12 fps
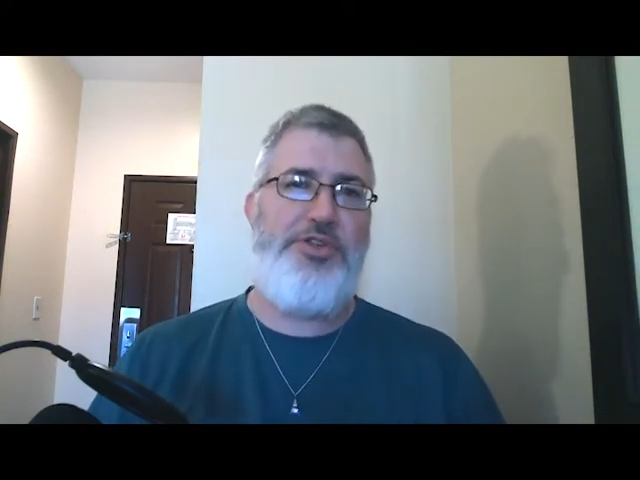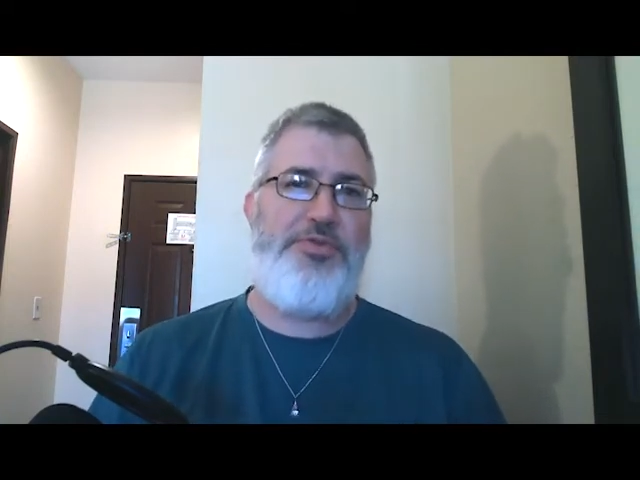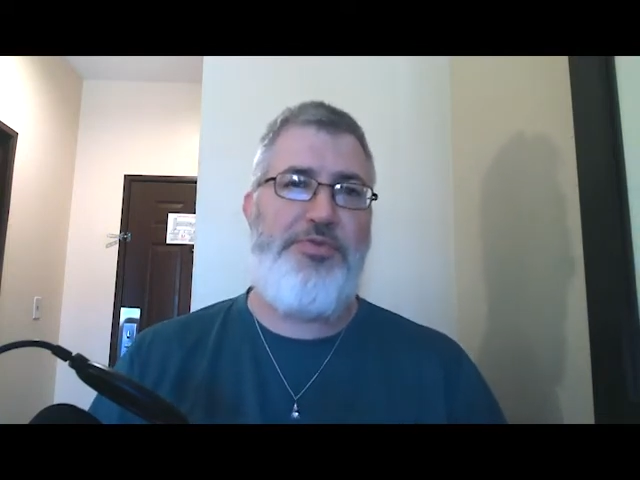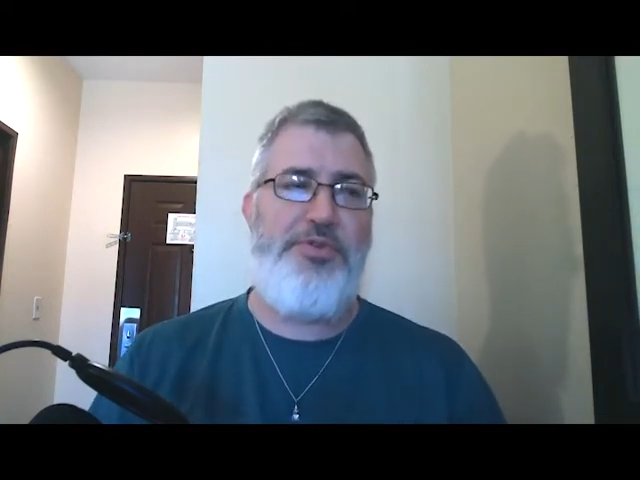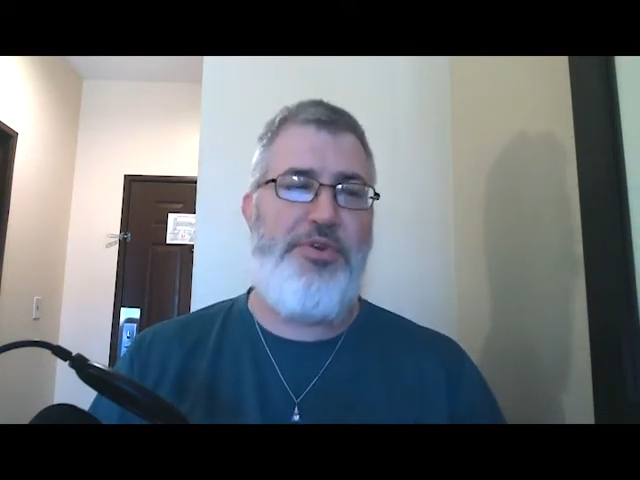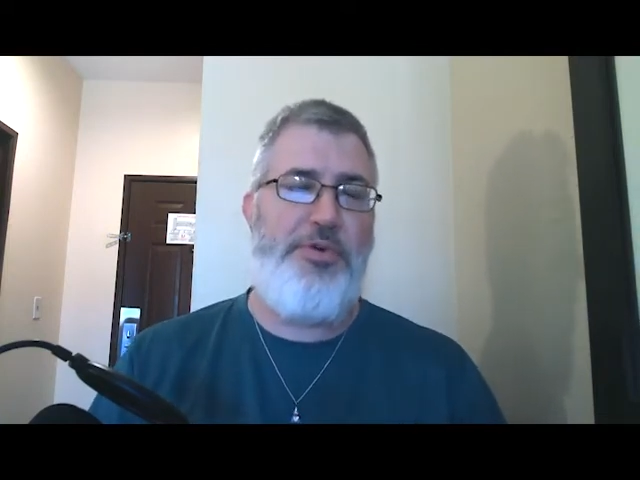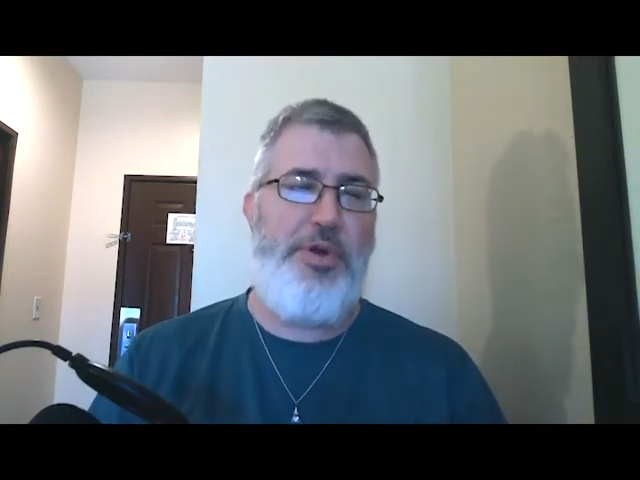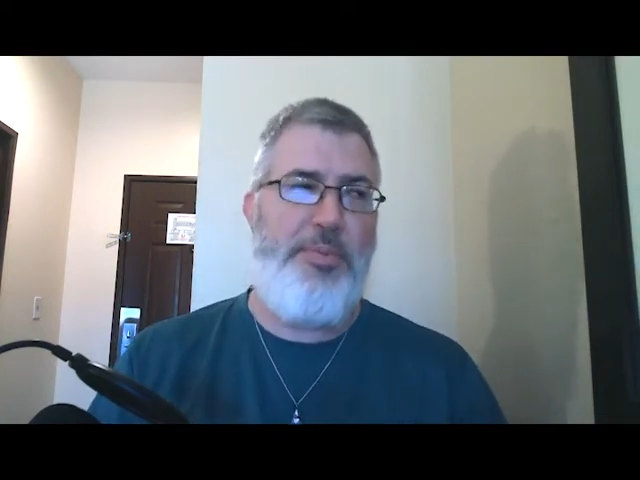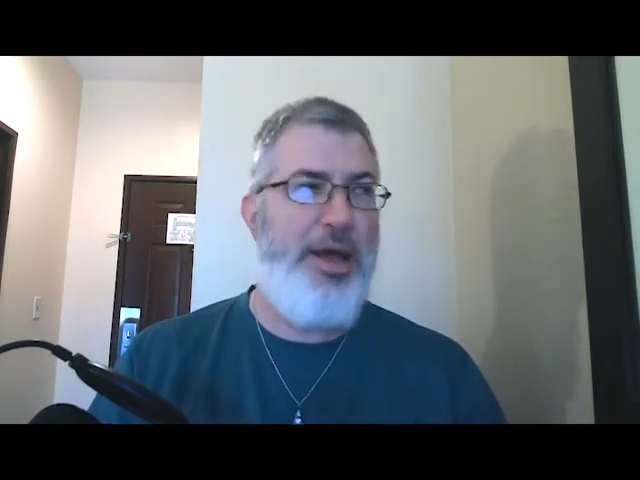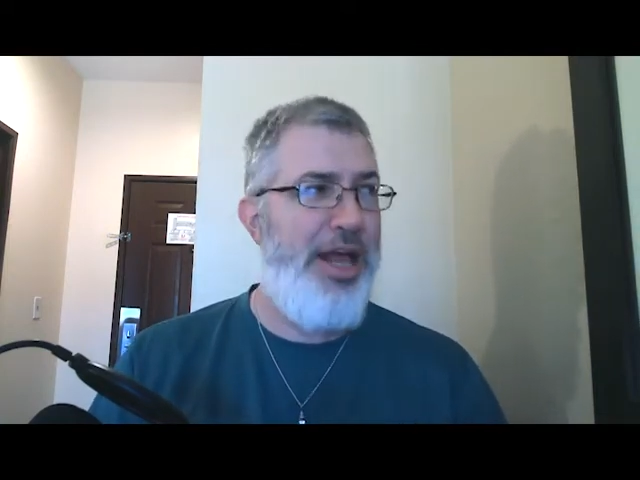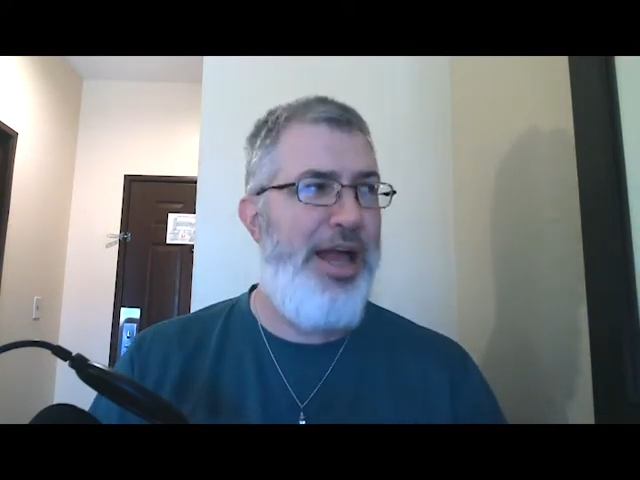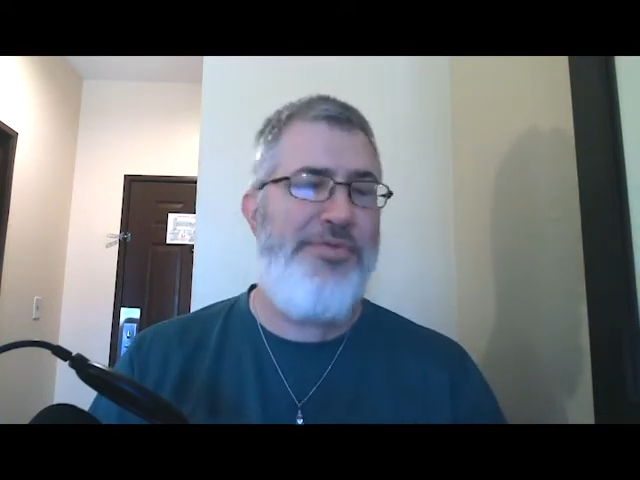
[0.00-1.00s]
for
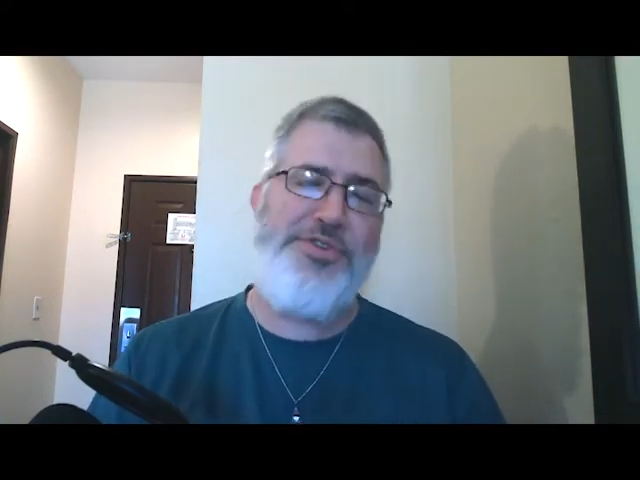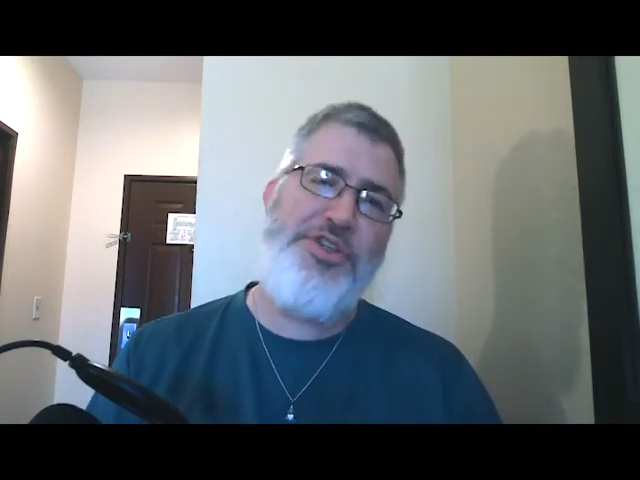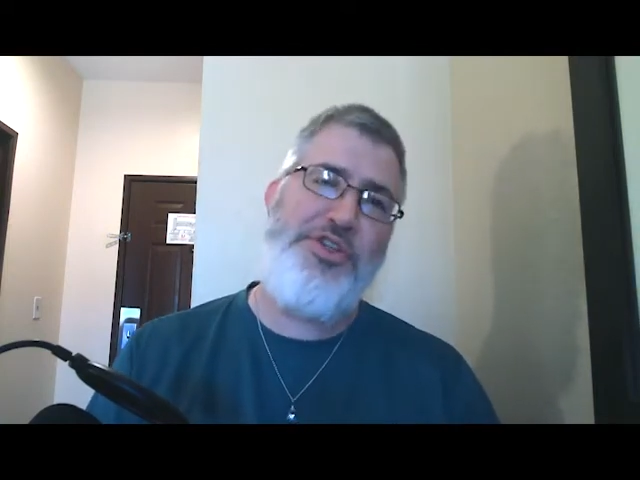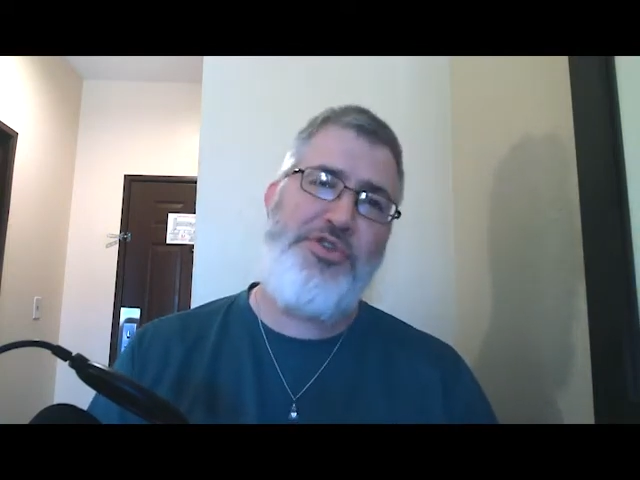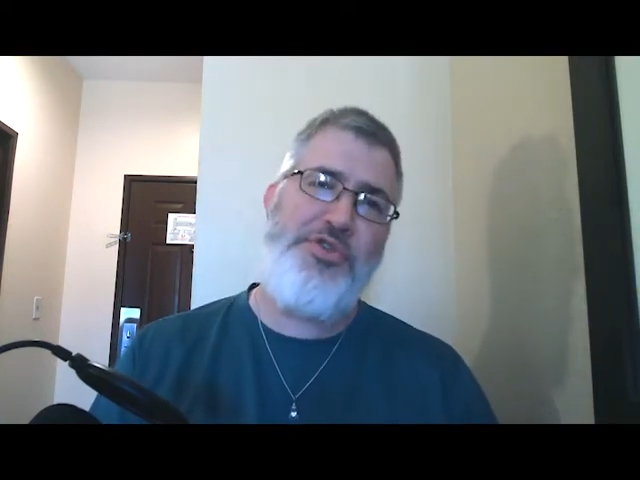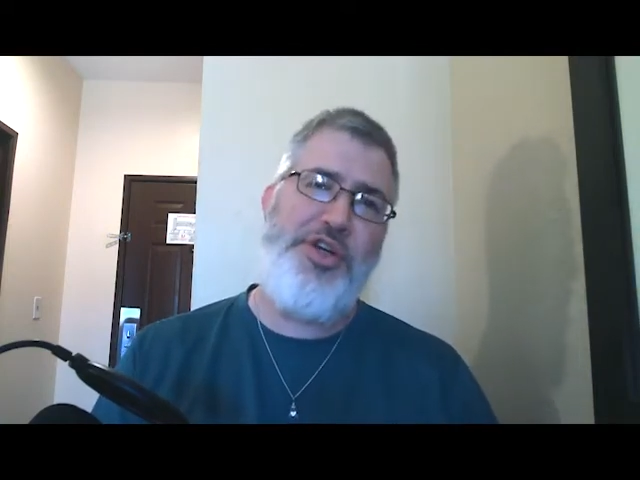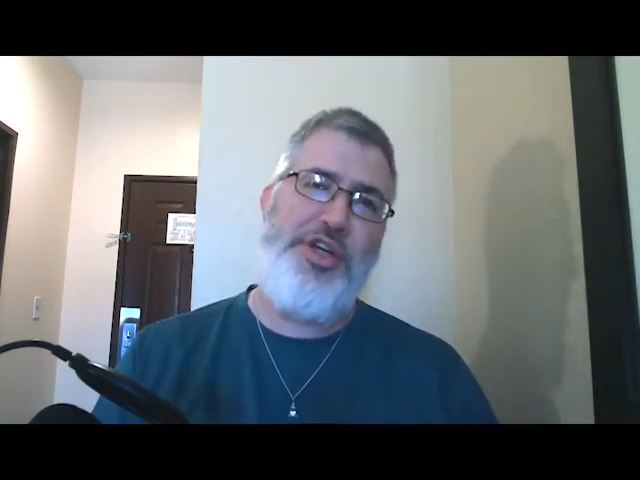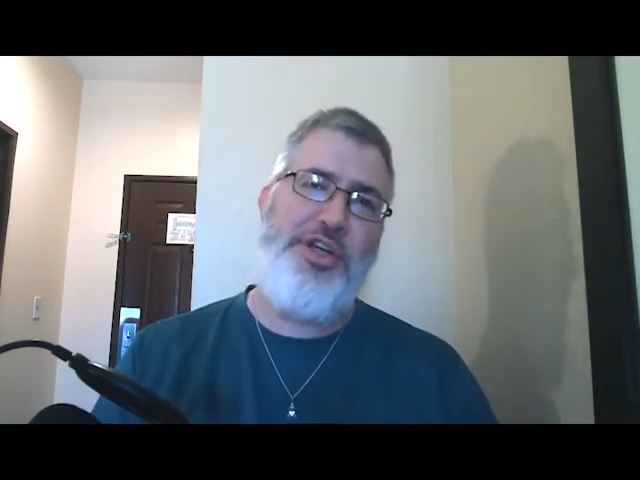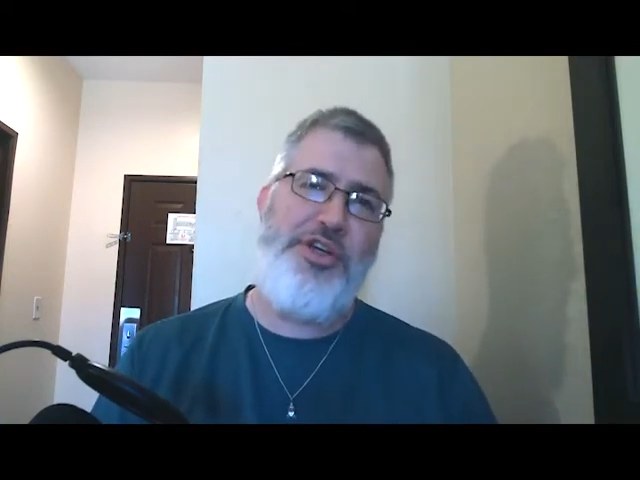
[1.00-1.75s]
about half a century,